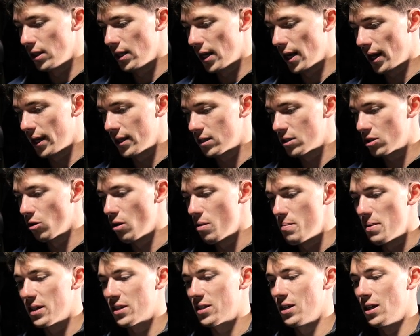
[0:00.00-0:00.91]
yeah, it, so it
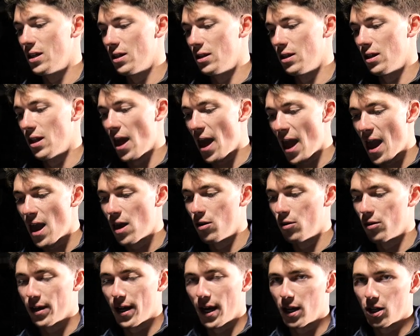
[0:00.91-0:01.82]
missed, it, the
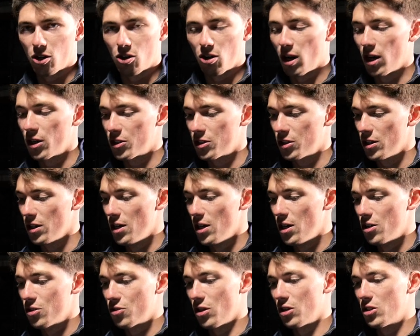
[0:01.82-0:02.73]
handle got crushed.
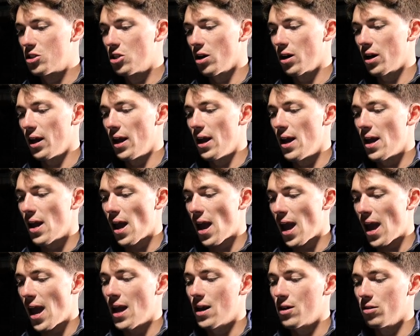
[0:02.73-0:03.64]
So I took a
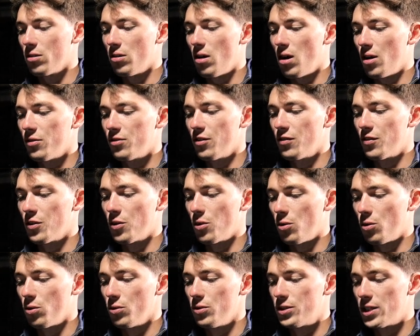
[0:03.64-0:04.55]
handle off of an
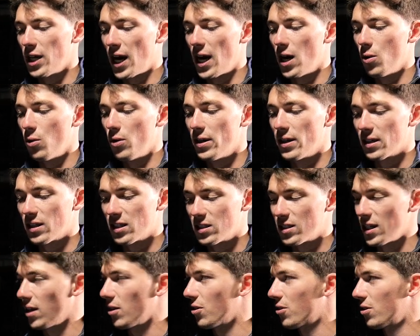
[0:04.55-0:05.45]
old Daiwa
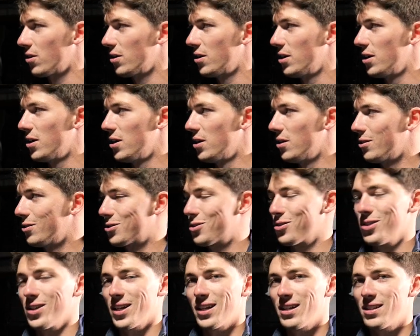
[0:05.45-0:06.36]
Exceler which
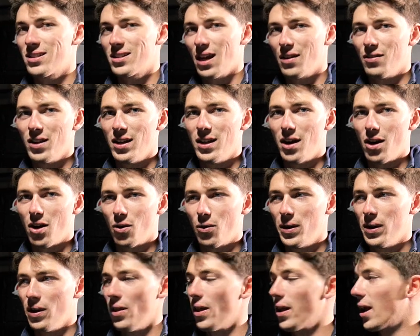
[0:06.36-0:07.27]
was like a $70
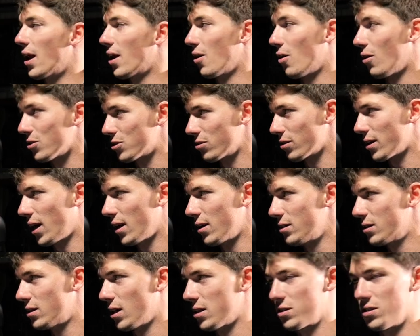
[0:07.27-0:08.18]
reel that had also
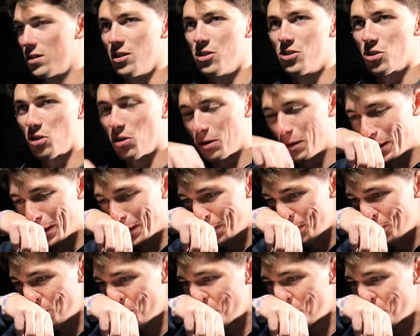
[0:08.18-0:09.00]
gotten dusted internally.